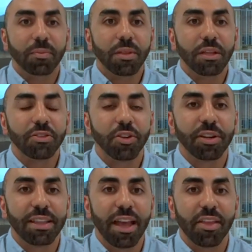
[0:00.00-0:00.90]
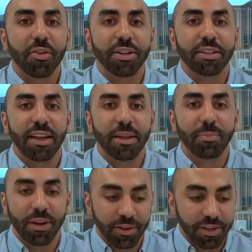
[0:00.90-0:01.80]
during that 30-day
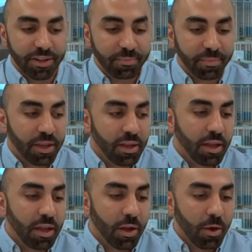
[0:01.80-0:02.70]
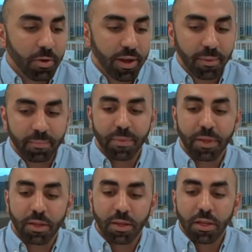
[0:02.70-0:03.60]
period. Okay.
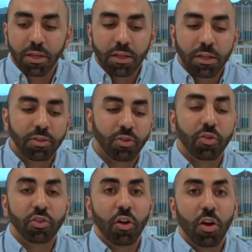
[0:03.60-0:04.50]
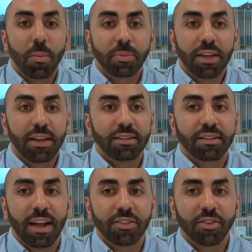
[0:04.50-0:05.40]
So those are our updates.
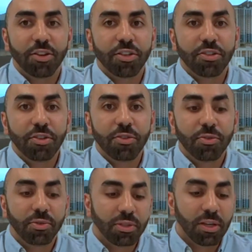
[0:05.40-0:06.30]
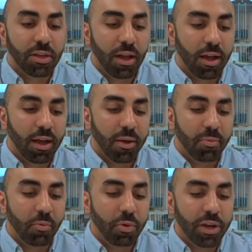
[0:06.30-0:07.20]
That's our good news.
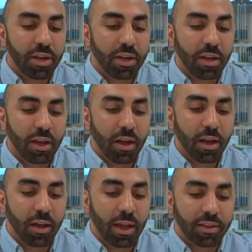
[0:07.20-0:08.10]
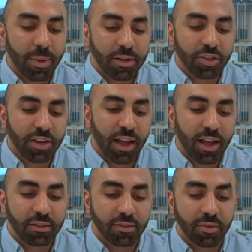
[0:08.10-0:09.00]
We, as I mentioned,
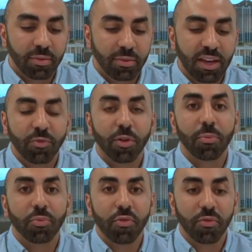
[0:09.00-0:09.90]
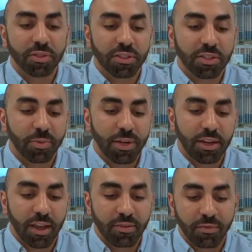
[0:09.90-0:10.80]
had several approvals this week
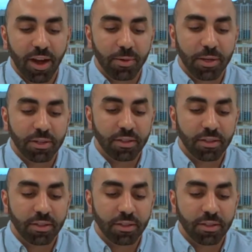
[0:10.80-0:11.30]
and VAWAs.